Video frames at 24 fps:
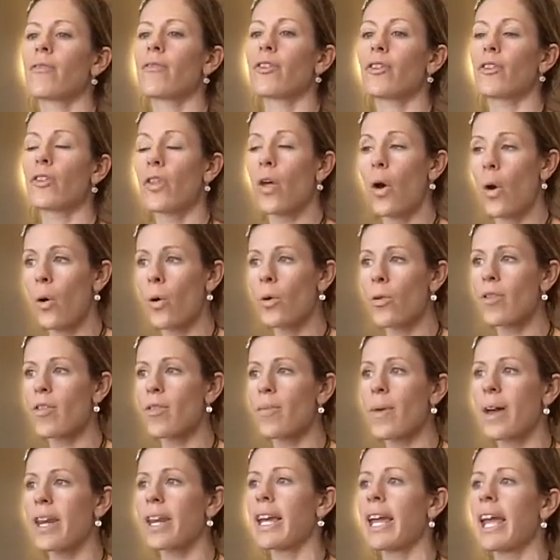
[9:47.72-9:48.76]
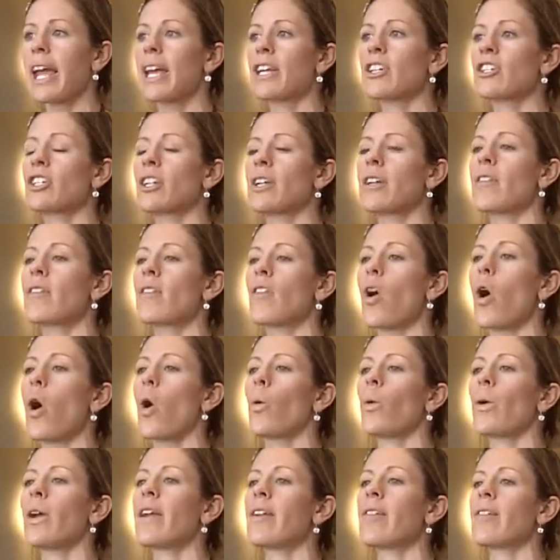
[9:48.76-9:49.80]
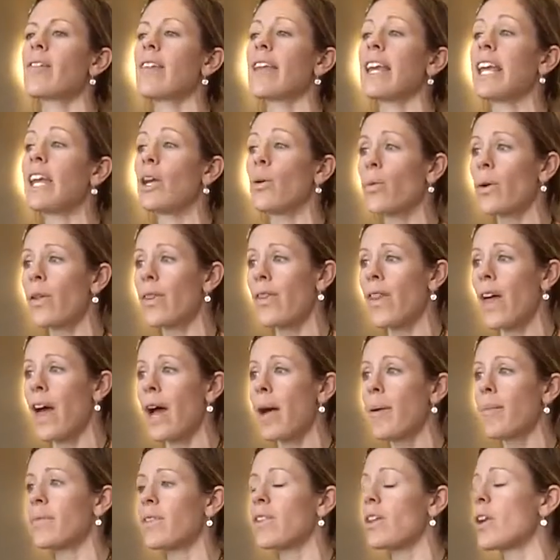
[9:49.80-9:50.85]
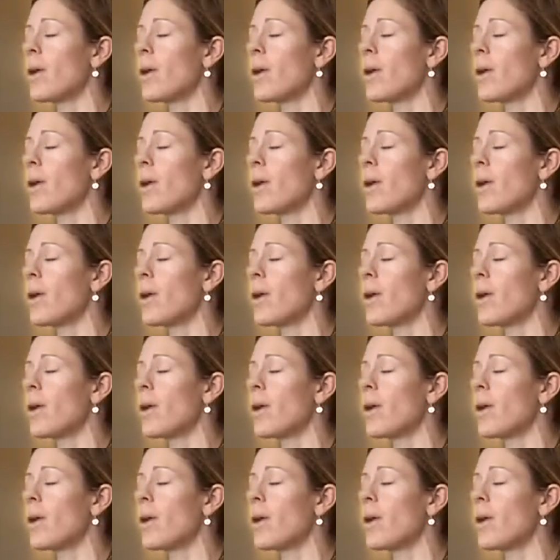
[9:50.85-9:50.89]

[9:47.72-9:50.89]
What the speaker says: For those medications, always eat with them.